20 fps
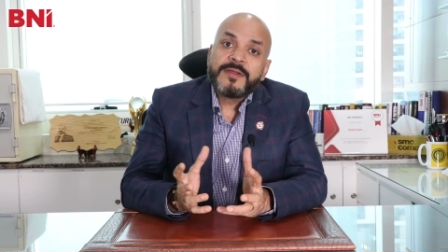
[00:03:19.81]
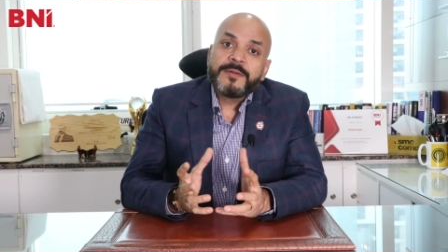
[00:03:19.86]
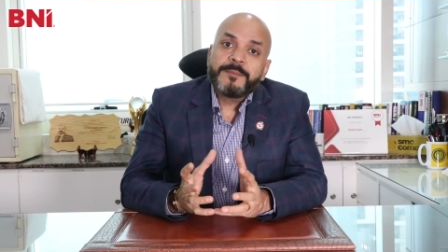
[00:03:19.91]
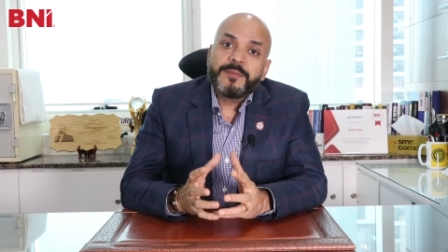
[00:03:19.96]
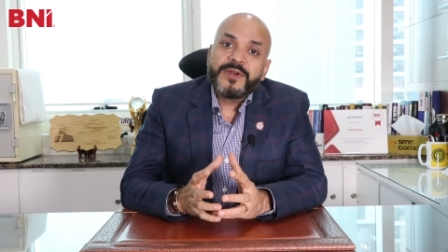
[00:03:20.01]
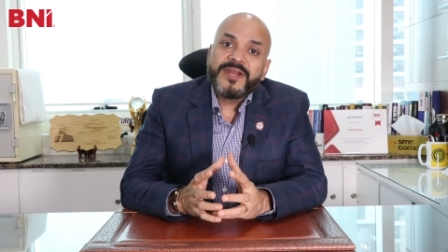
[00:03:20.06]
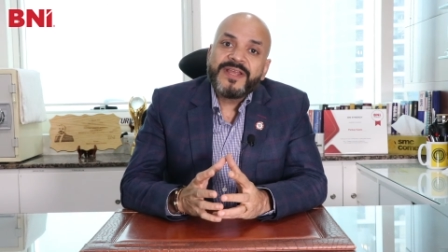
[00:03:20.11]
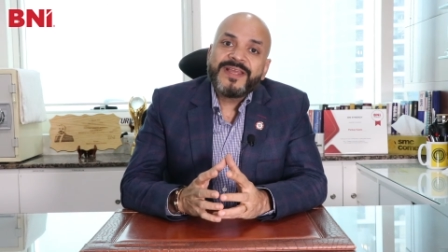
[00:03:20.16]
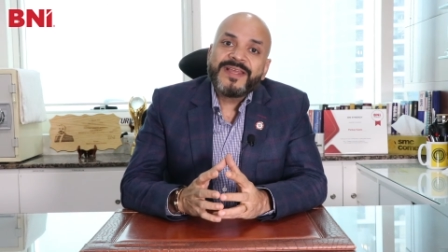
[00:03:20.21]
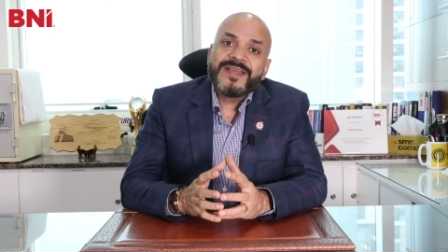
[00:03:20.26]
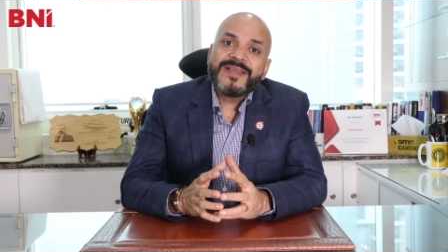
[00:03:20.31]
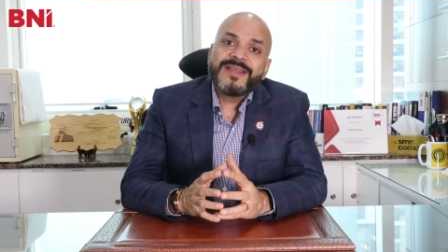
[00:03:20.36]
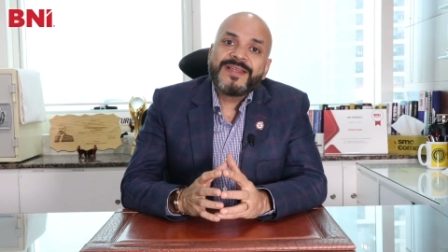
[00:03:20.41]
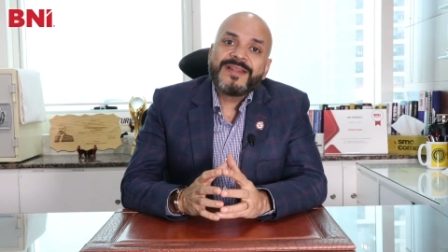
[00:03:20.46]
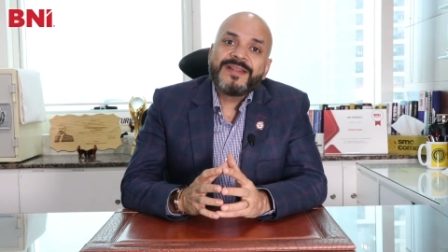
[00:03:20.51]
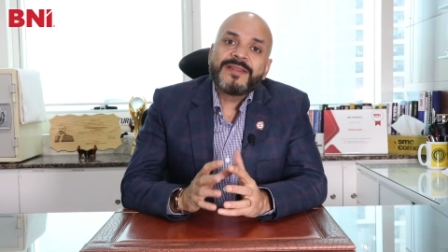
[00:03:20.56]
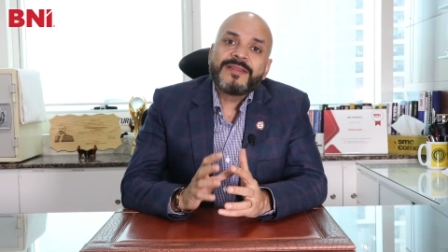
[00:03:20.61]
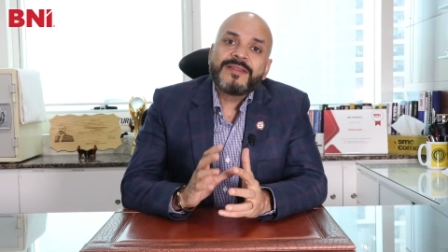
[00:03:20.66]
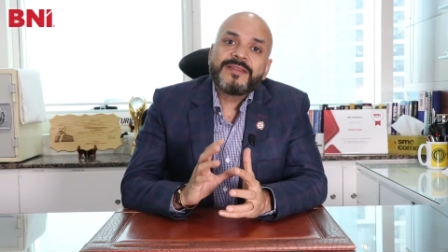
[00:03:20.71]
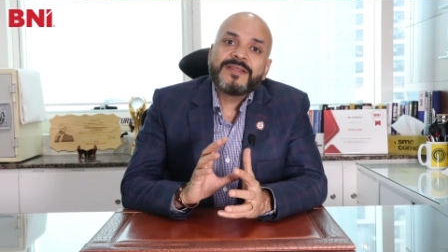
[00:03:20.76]
bringing
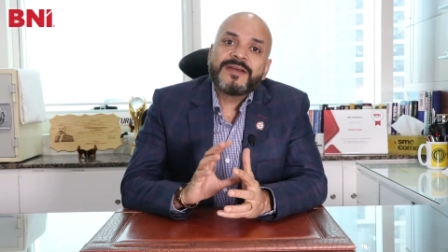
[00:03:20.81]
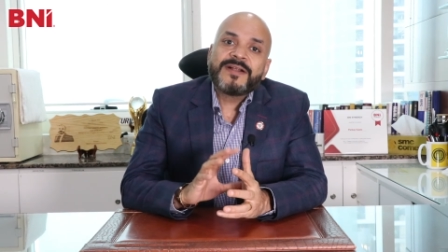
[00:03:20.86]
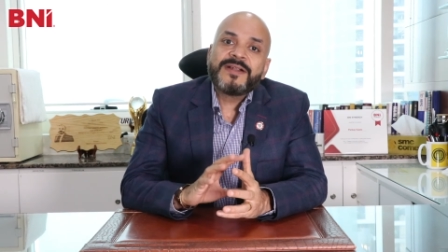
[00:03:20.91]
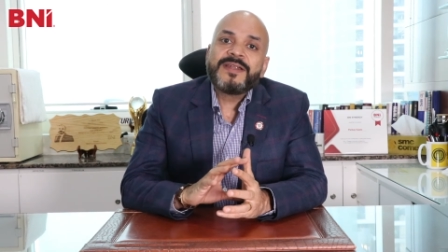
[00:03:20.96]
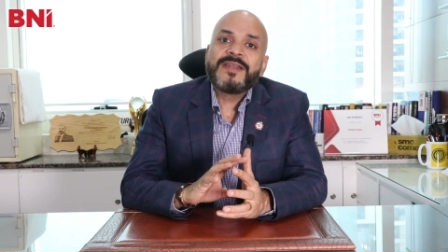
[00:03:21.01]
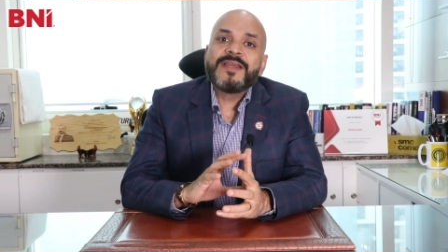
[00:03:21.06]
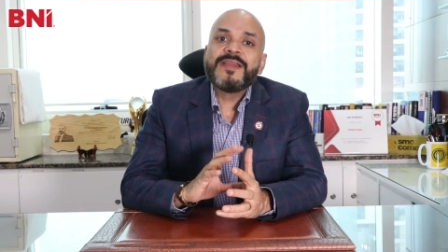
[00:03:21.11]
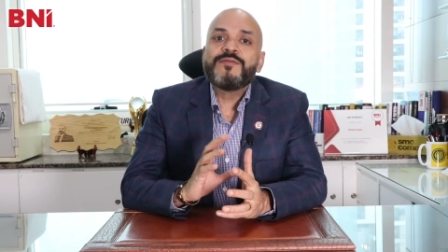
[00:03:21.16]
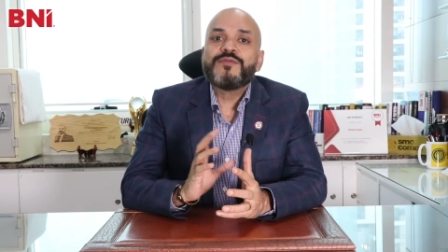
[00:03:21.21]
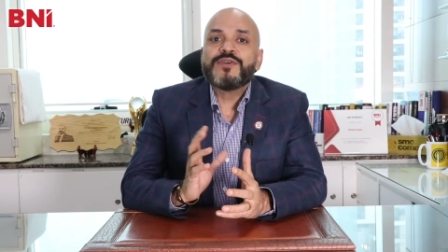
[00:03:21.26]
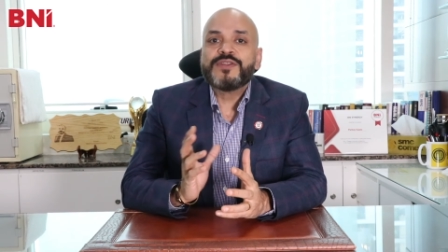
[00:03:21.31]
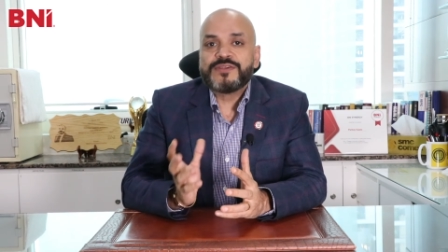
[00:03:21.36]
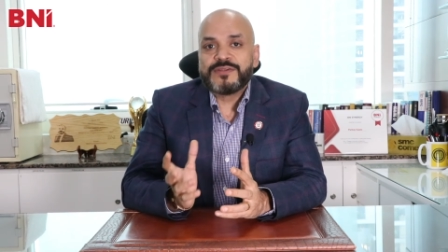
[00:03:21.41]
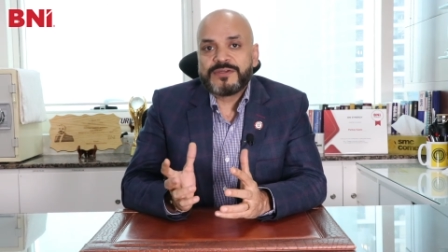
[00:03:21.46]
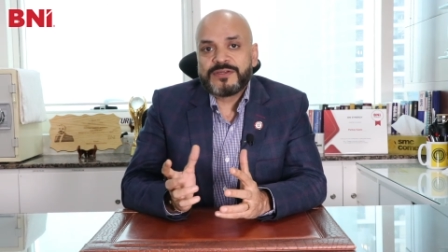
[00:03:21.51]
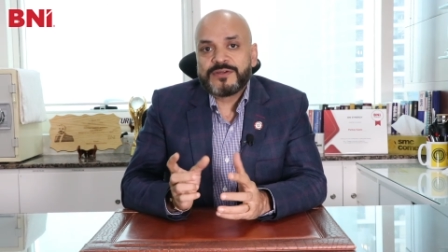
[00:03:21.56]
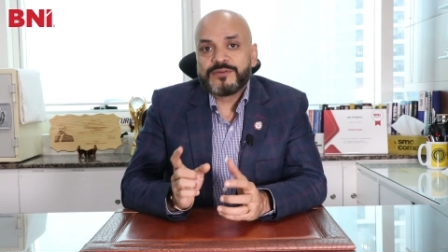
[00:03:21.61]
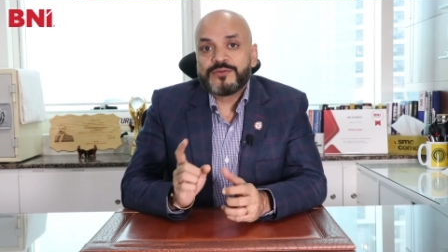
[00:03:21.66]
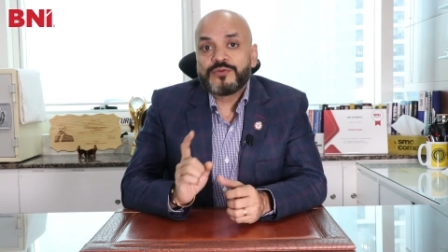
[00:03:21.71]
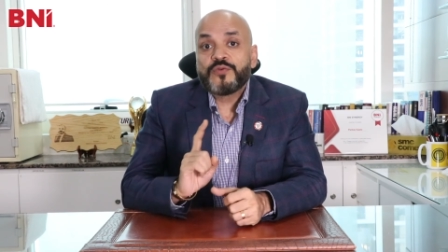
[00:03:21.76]
in 30 visitors.